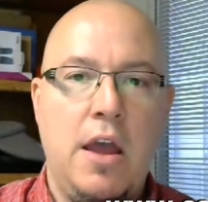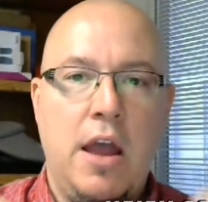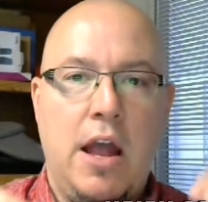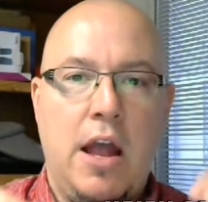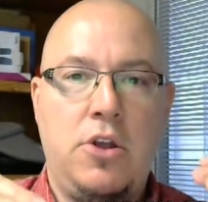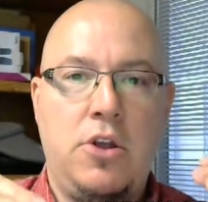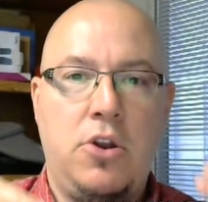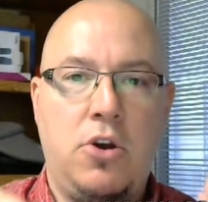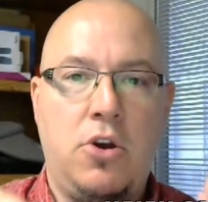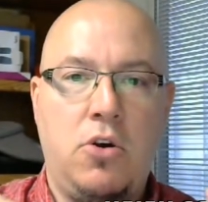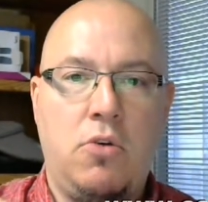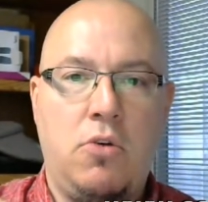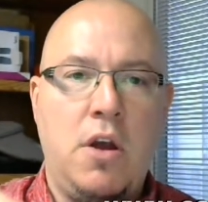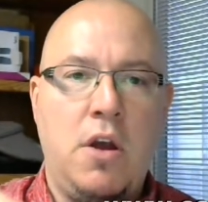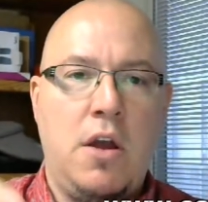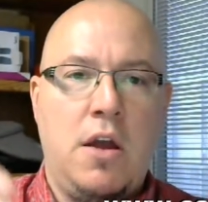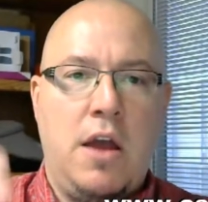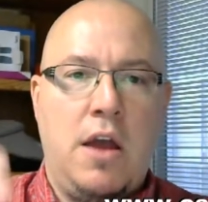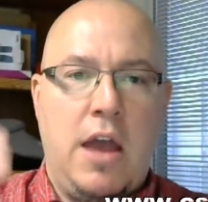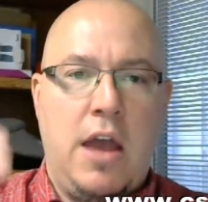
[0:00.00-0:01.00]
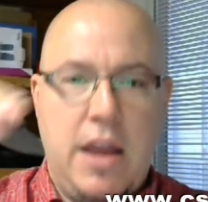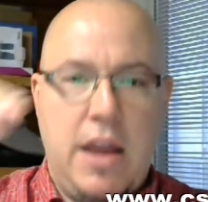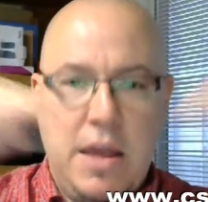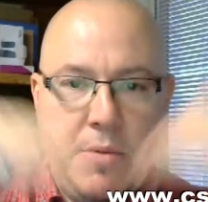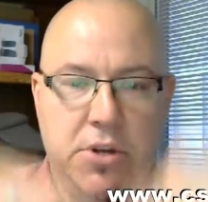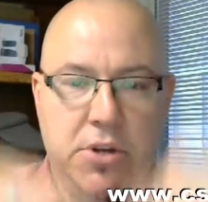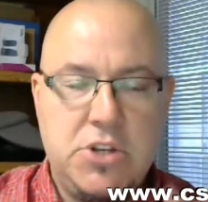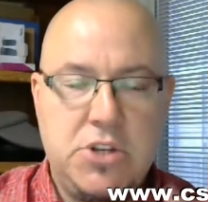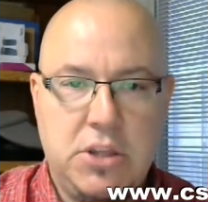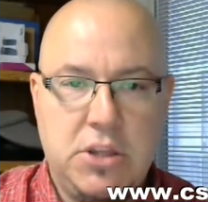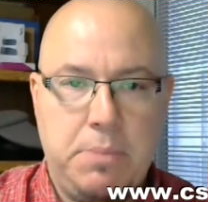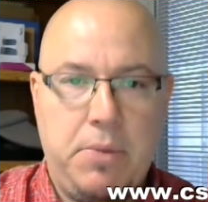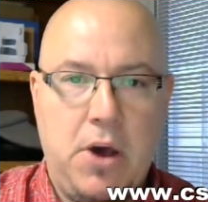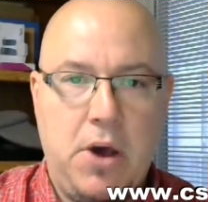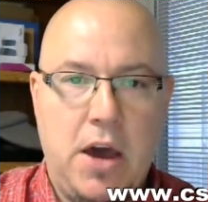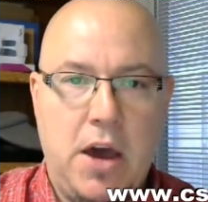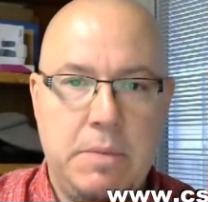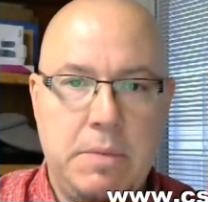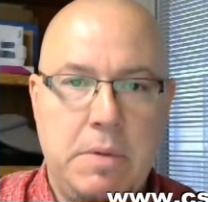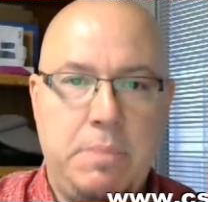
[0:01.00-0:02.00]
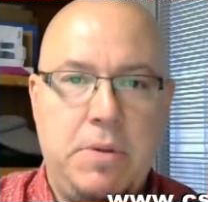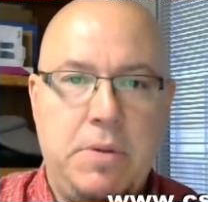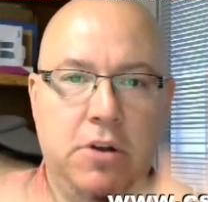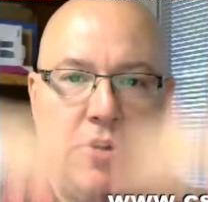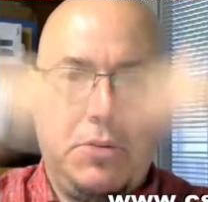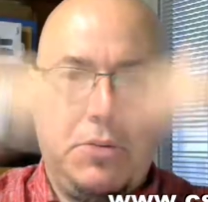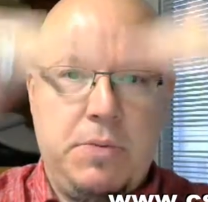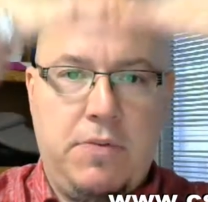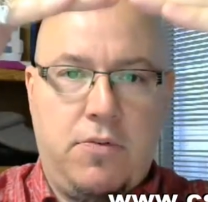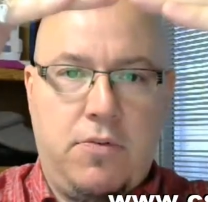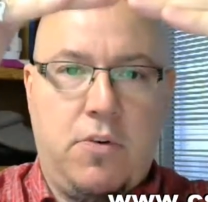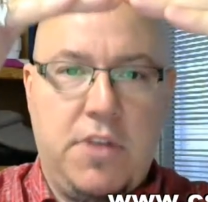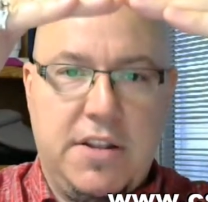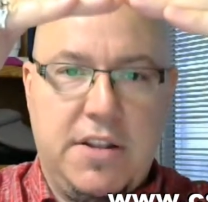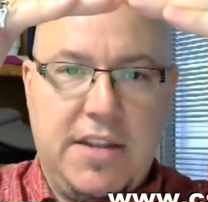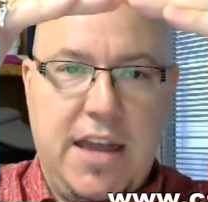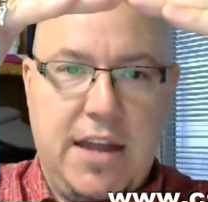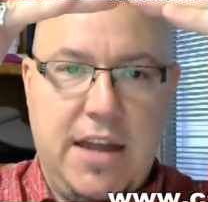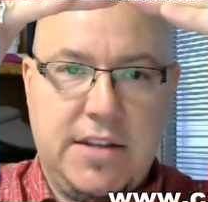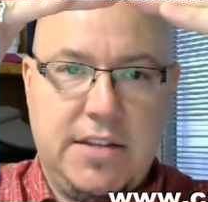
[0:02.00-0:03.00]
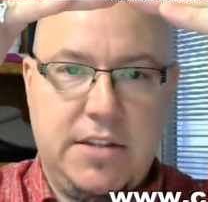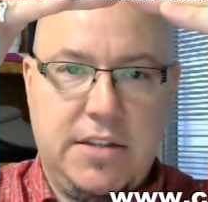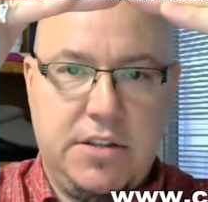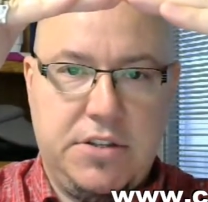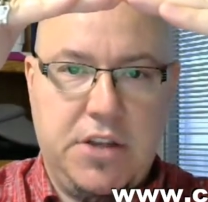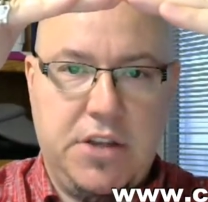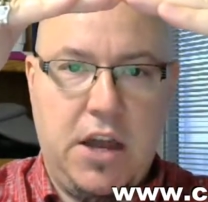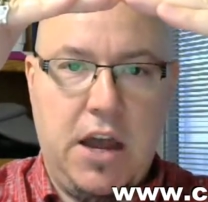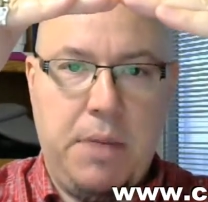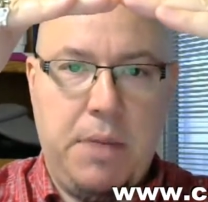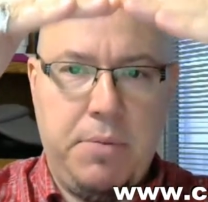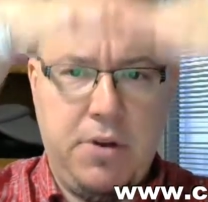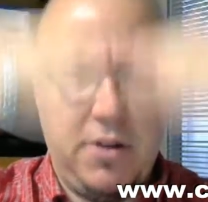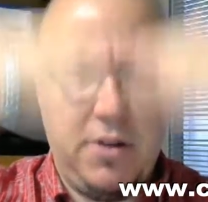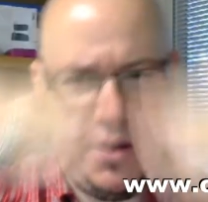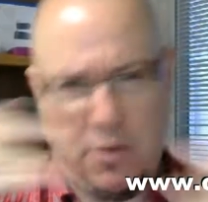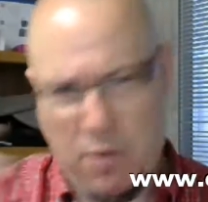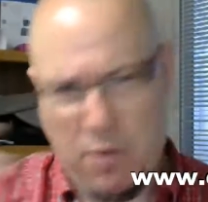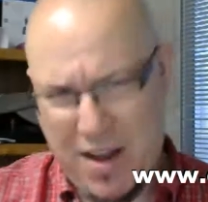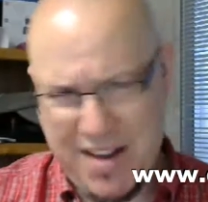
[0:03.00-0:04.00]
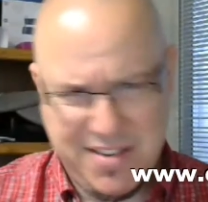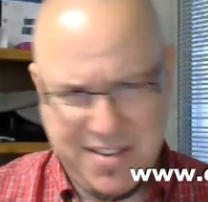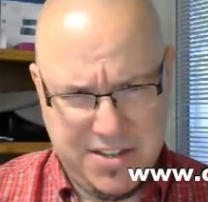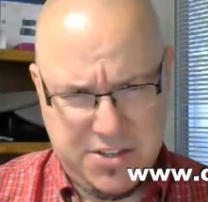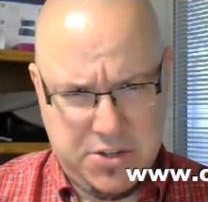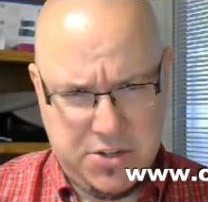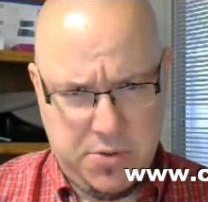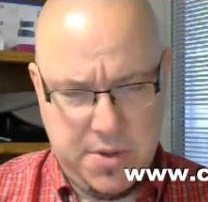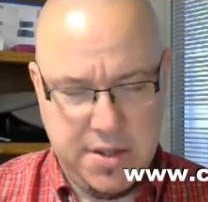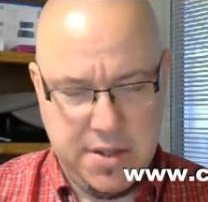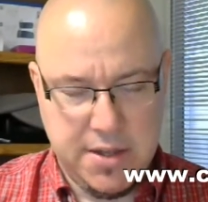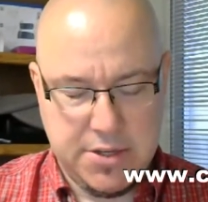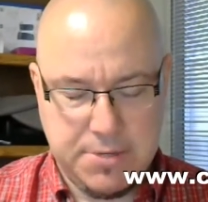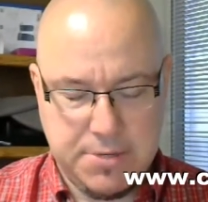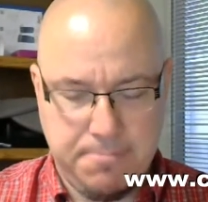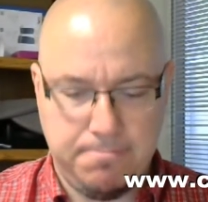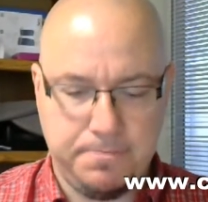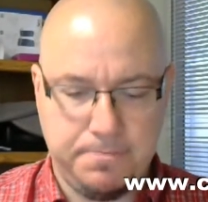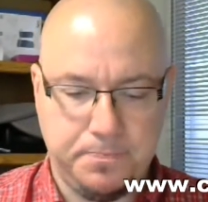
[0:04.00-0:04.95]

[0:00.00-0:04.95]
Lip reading: and an image at the bottom appears before the text at the top, and you're like, why is this doing this?